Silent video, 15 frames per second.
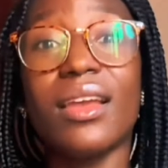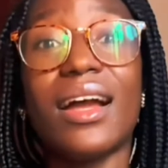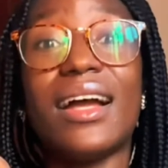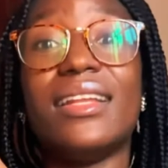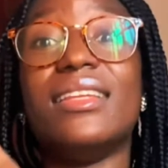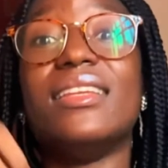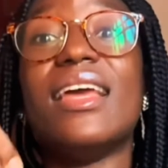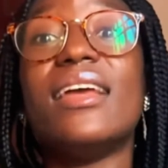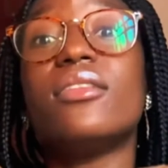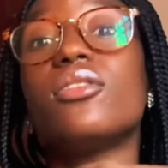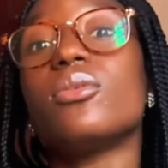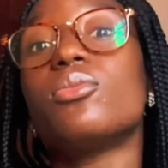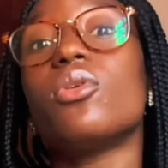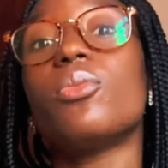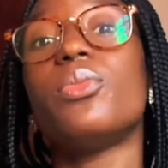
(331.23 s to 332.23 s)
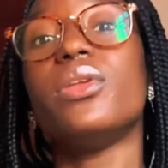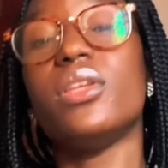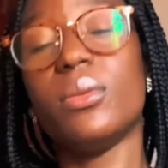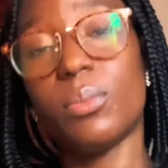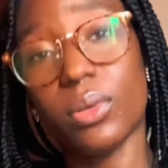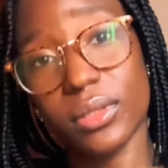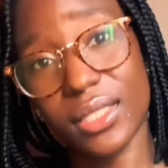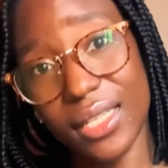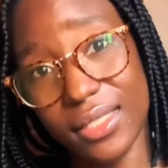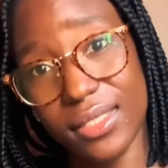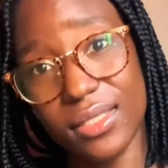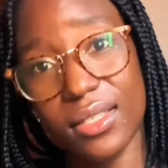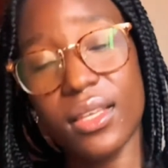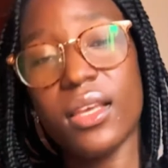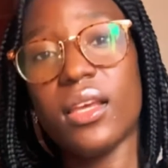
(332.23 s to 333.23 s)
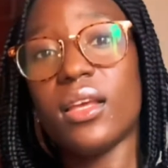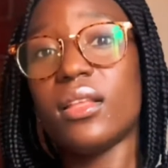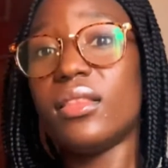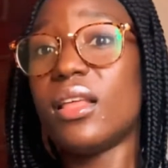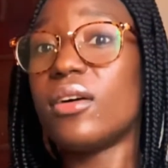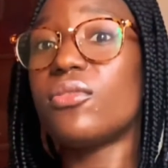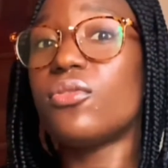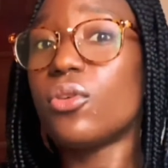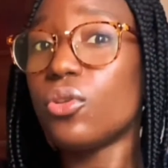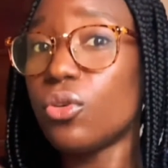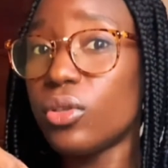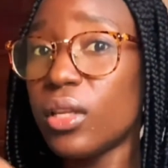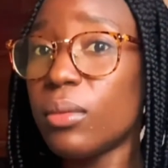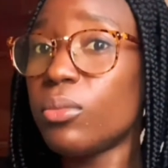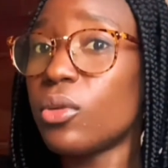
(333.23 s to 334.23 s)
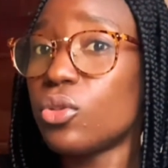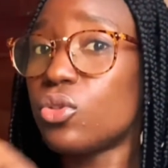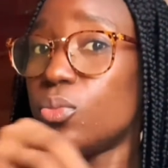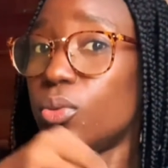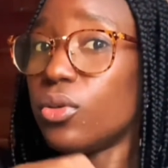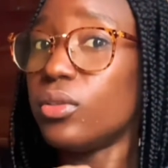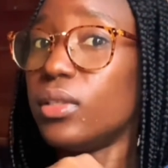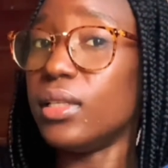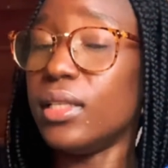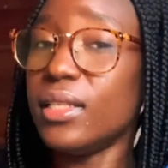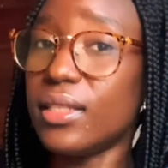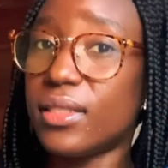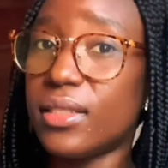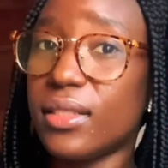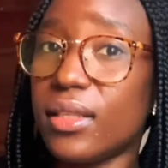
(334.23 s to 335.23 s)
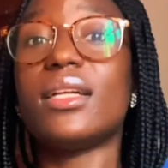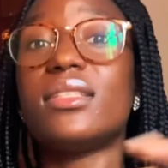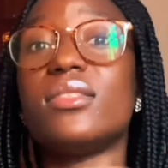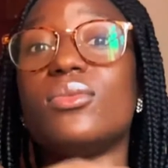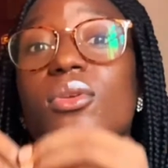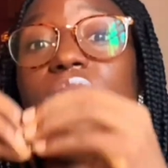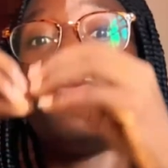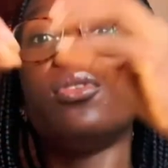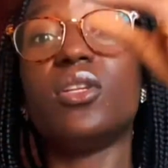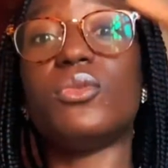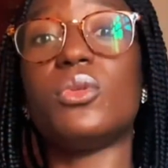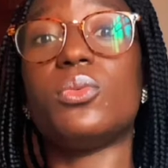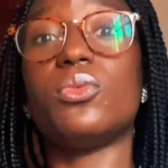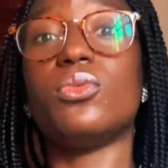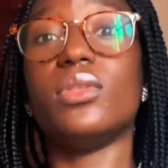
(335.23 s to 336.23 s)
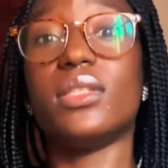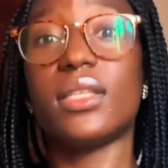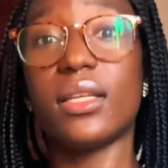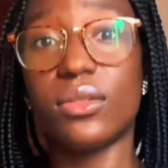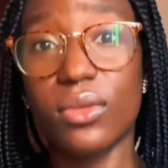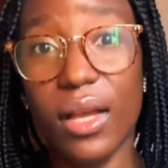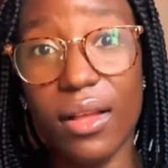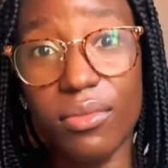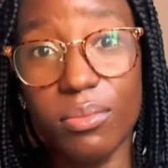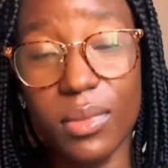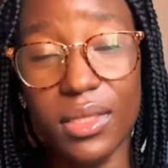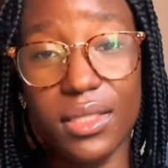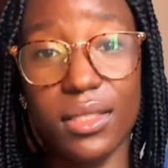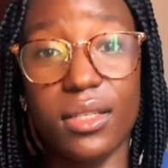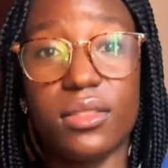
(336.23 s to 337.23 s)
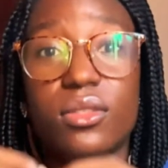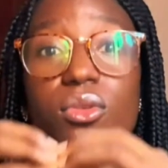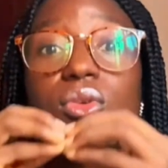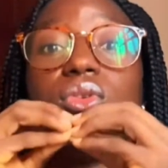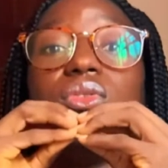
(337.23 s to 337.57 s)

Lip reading: it end up not being important, than for your name not to be on the list. That is when your village people will decide to have meeting and say,